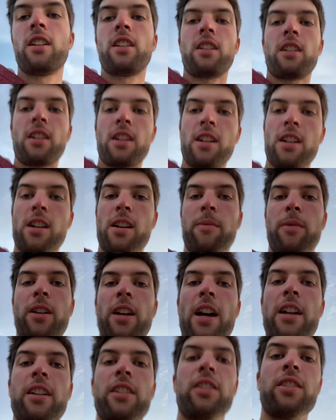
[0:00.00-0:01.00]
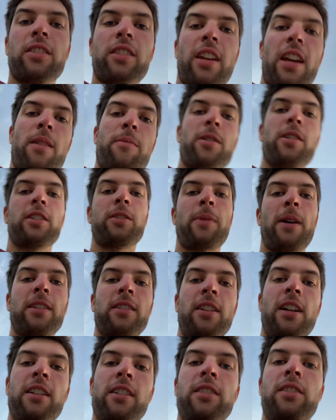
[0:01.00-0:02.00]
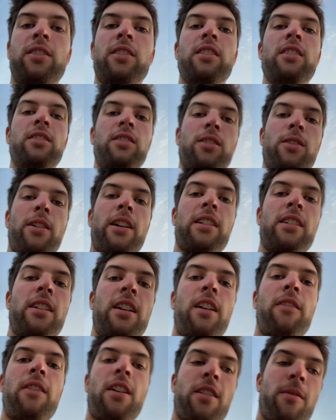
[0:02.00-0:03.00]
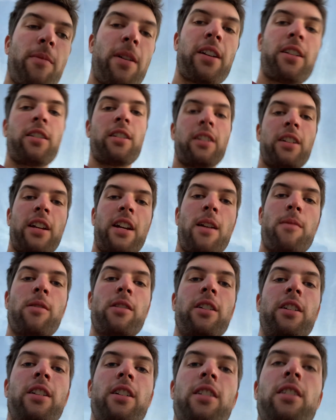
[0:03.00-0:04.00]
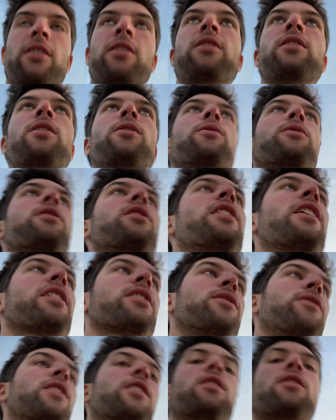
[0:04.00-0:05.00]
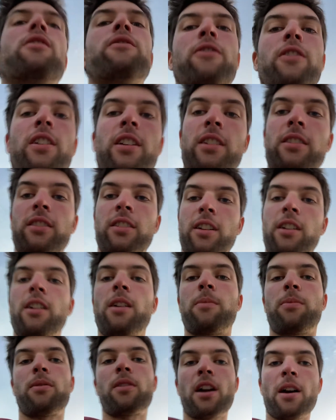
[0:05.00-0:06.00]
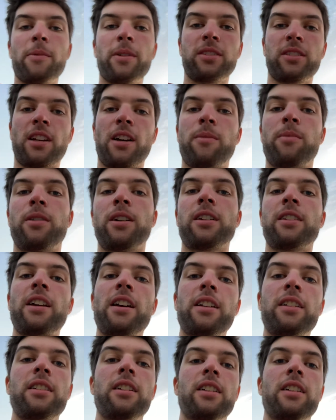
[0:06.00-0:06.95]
Um, kind of just came here spontaneously, so I didn't have any of my good camera gear. So next video for the interior, I promise I'll bring that,